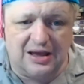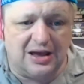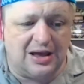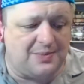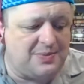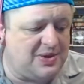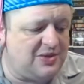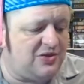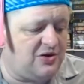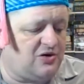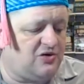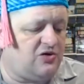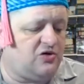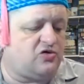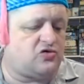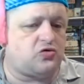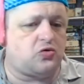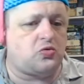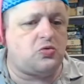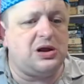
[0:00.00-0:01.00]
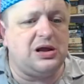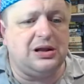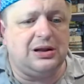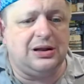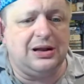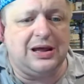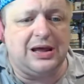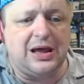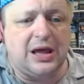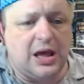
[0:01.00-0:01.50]
I mean, there's
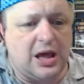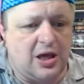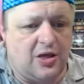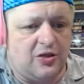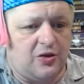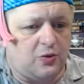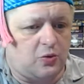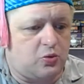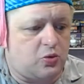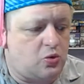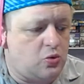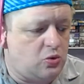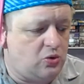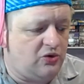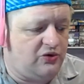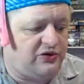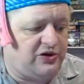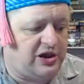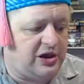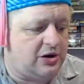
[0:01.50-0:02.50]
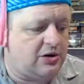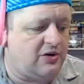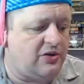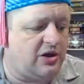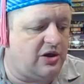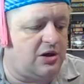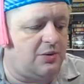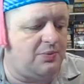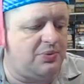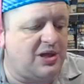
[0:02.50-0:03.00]
really the rules here and the
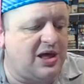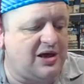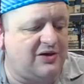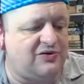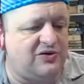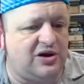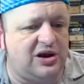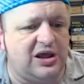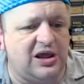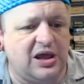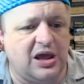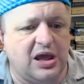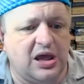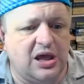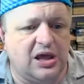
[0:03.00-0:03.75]
complexity.